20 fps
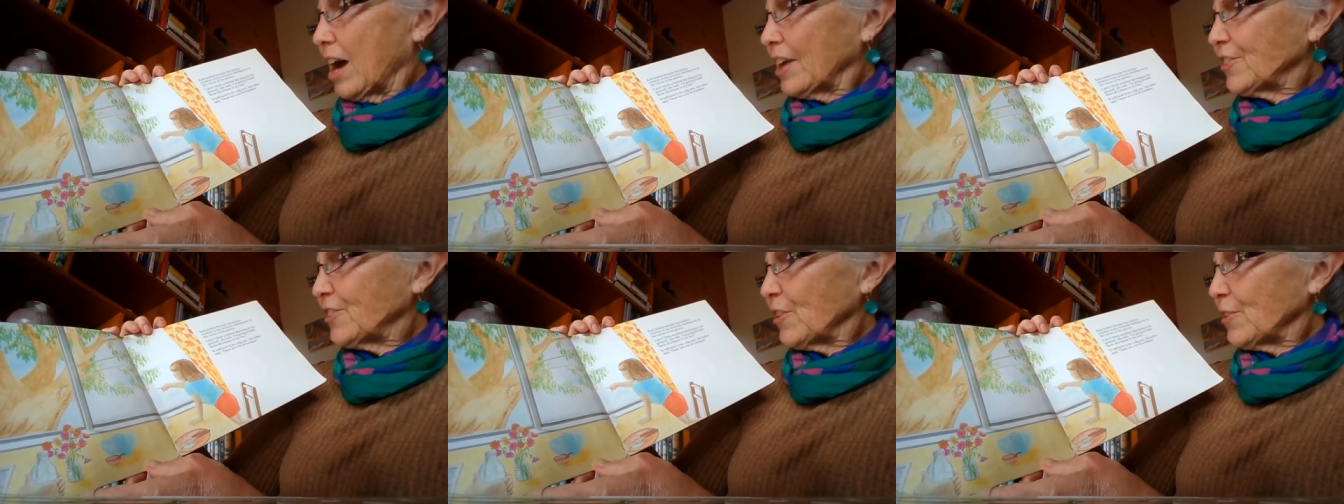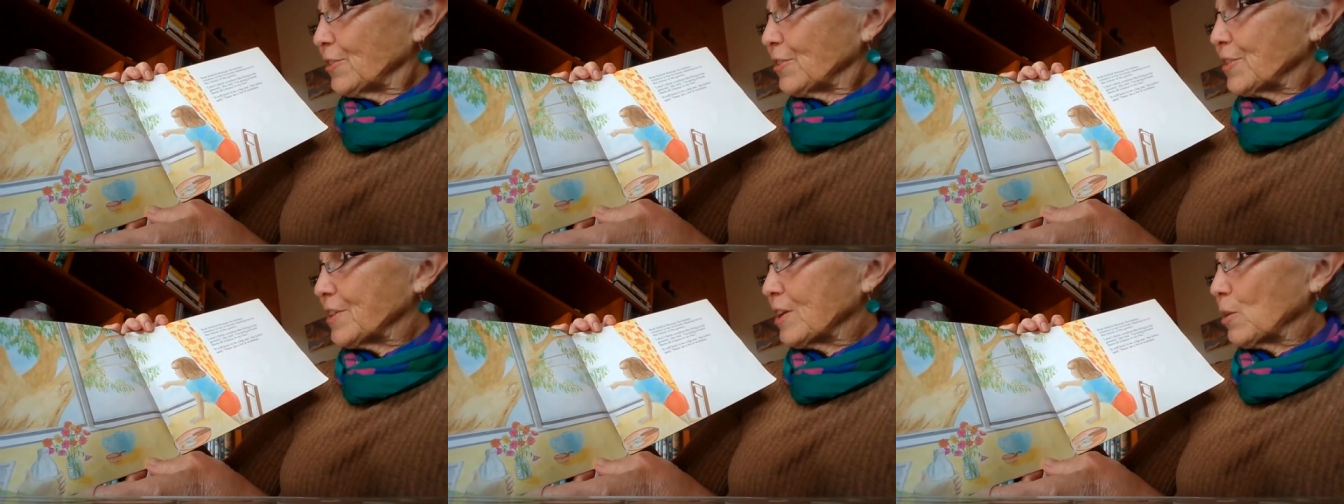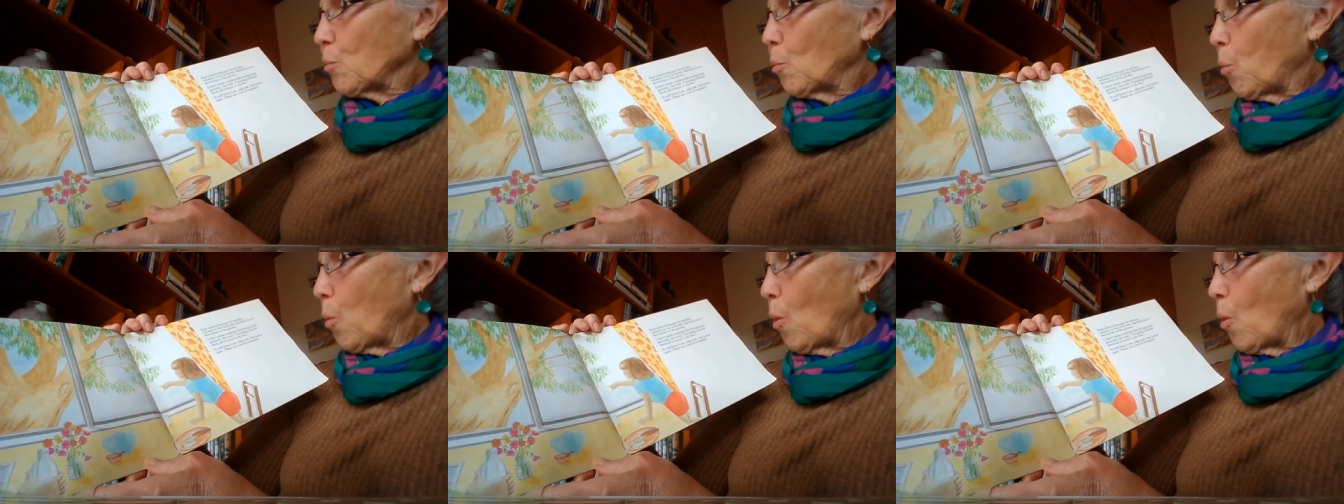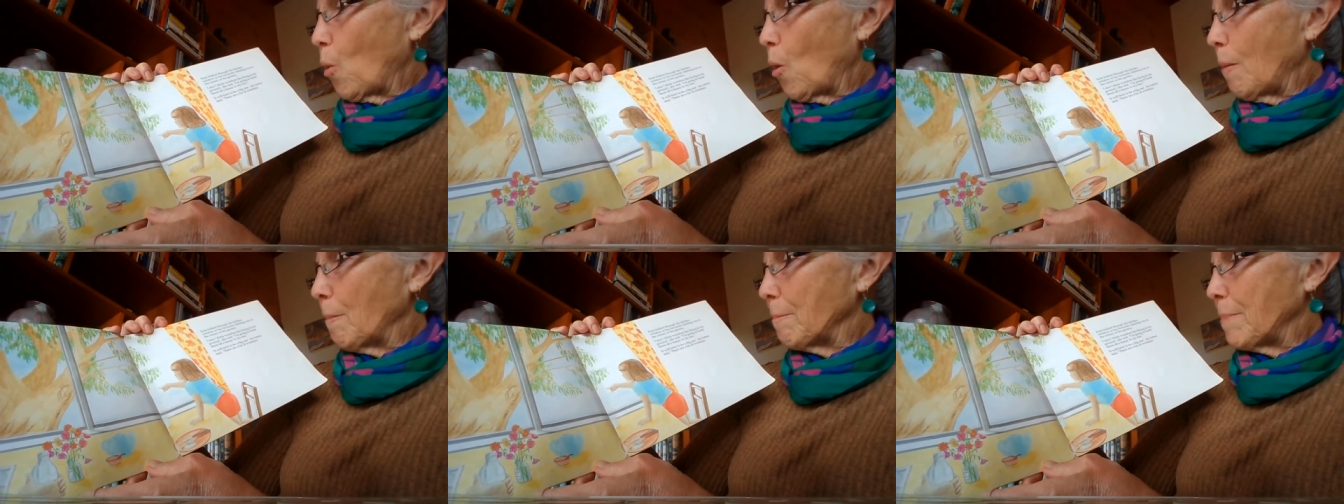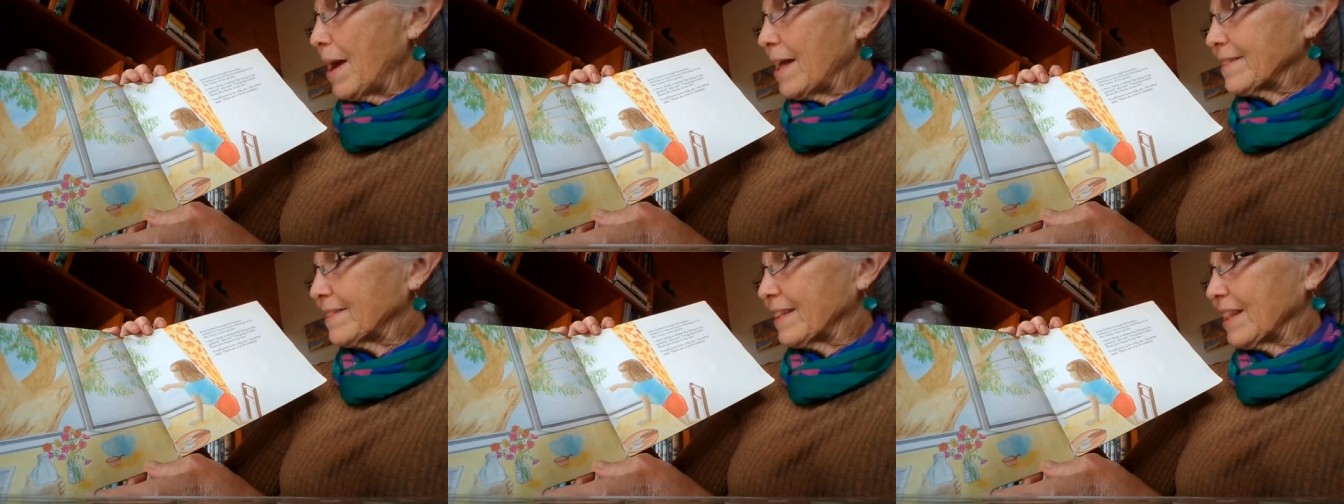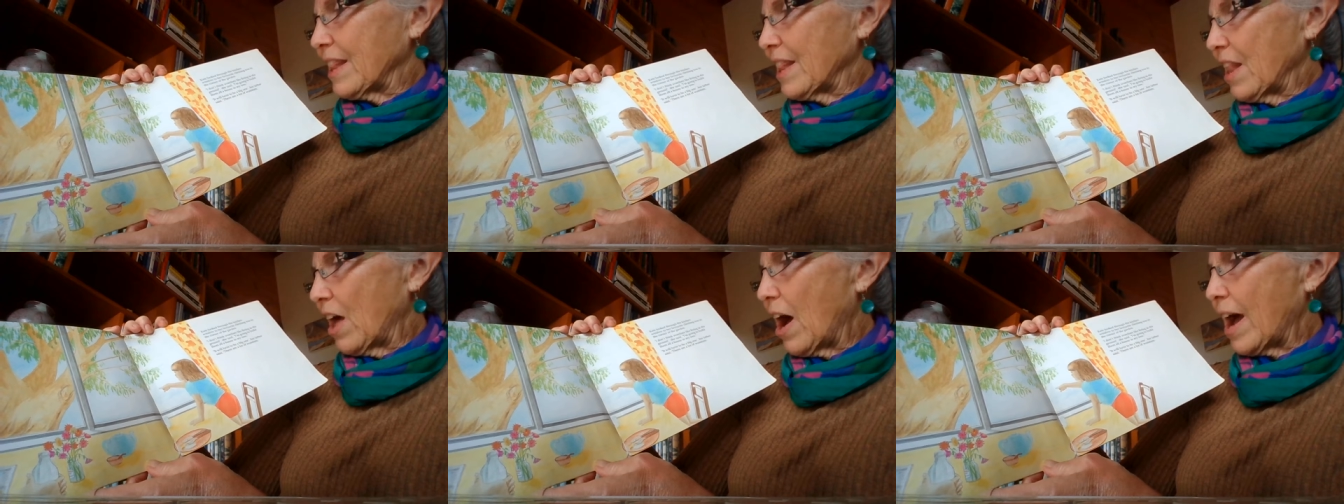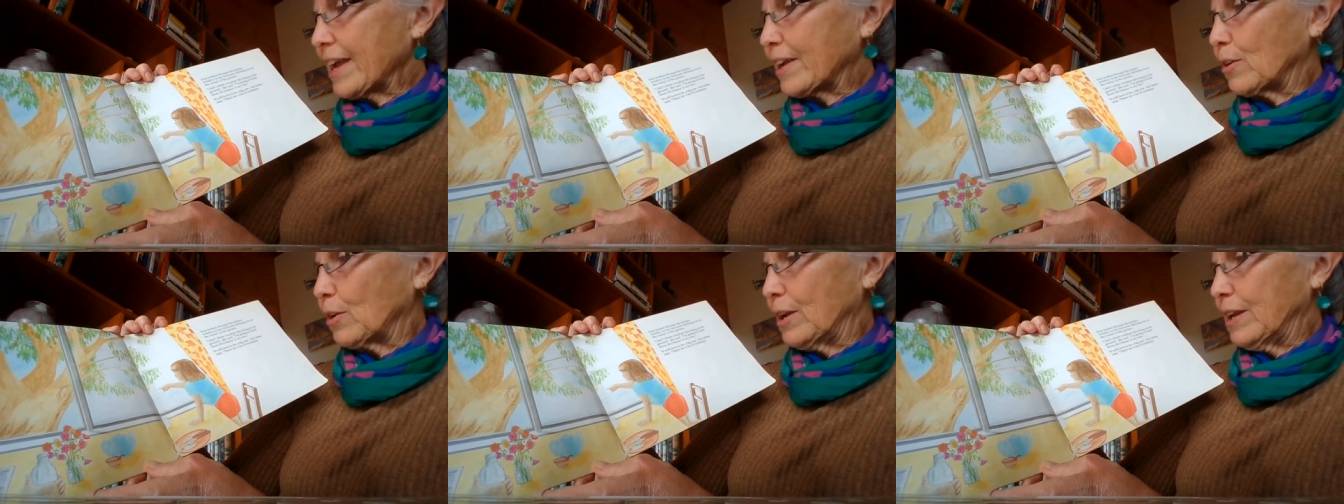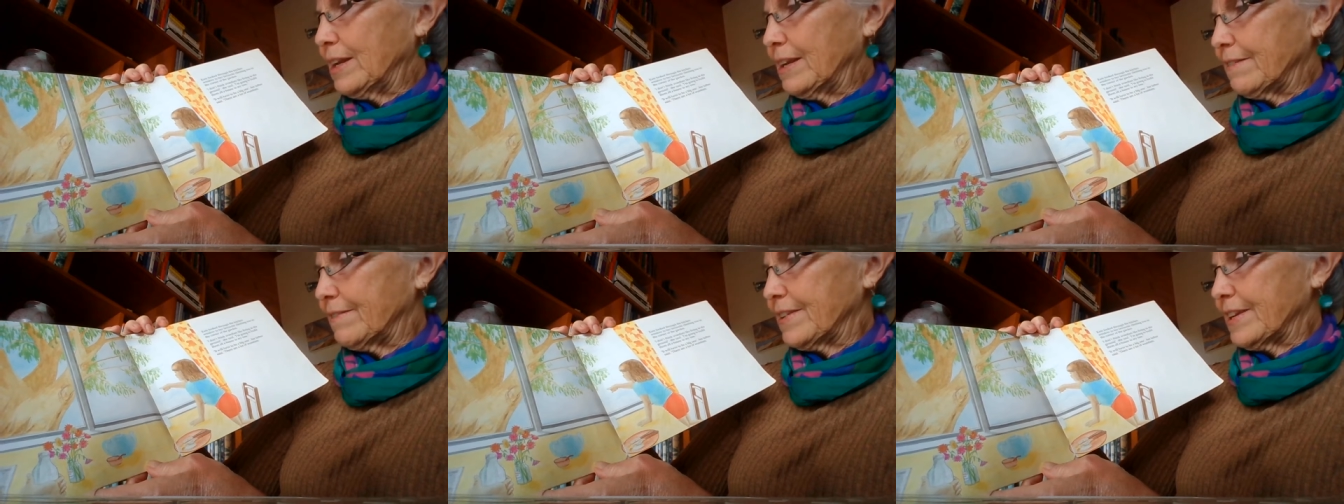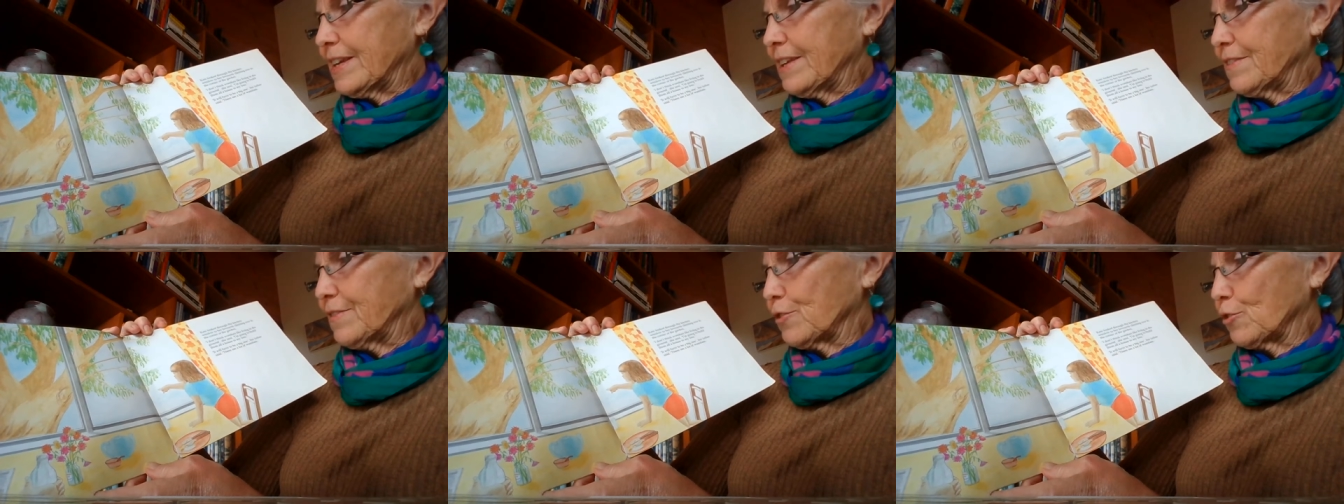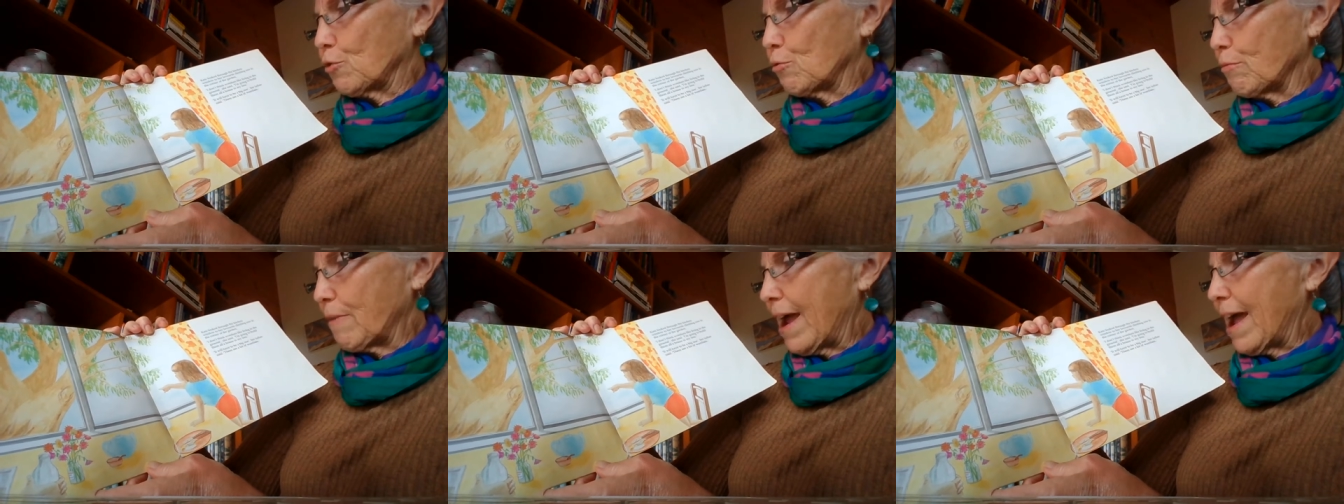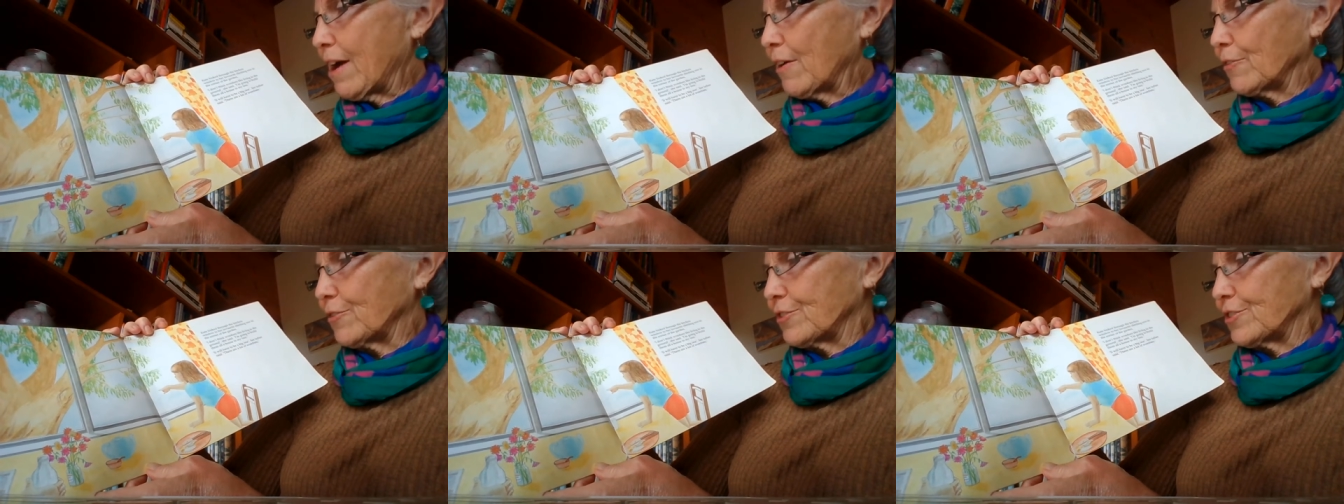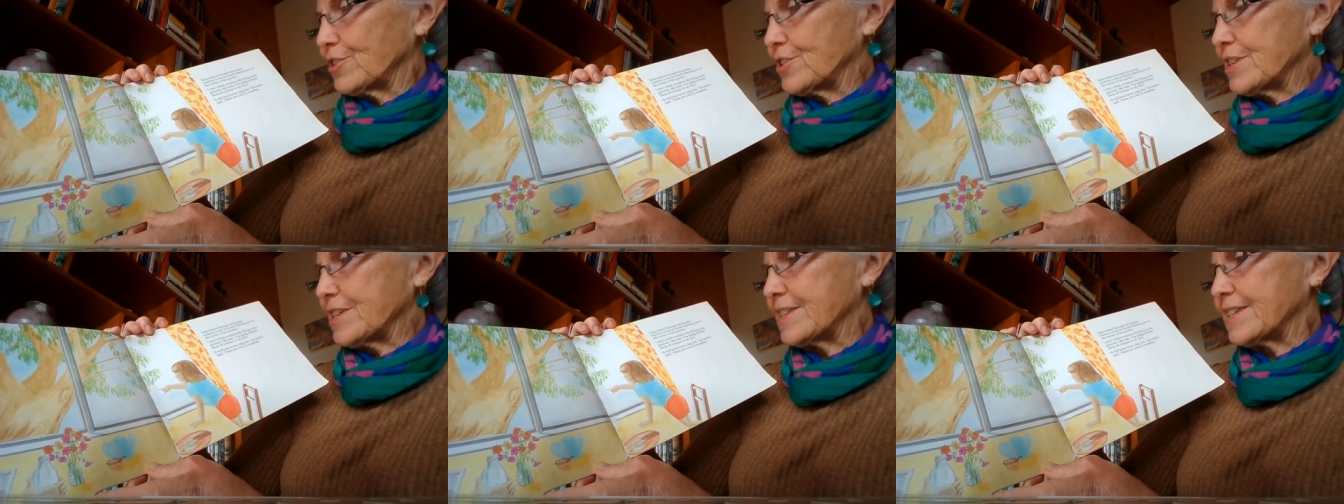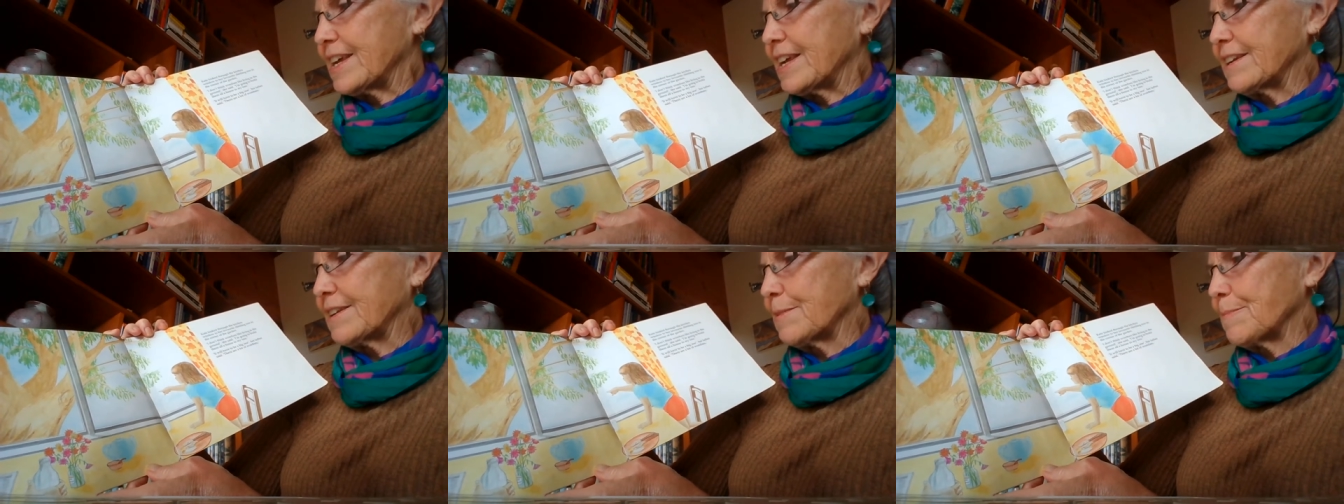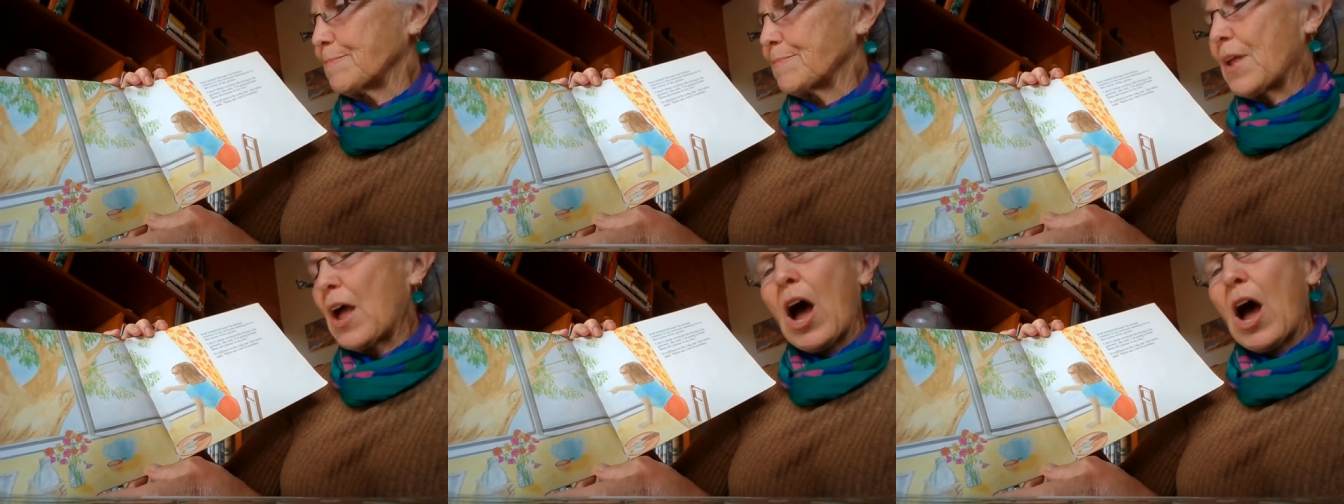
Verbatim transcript: I don't think wombats like living in the ground, she said.